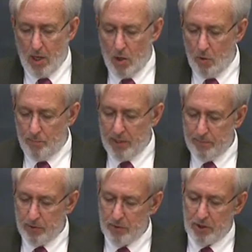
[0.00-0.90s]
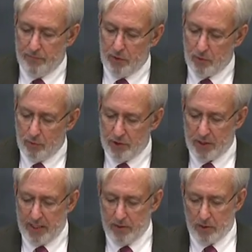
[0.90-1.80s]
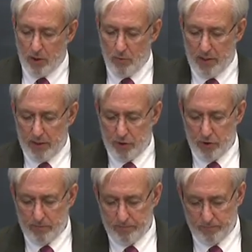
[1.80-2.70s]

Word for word: O peoples of the Crusader Coalition,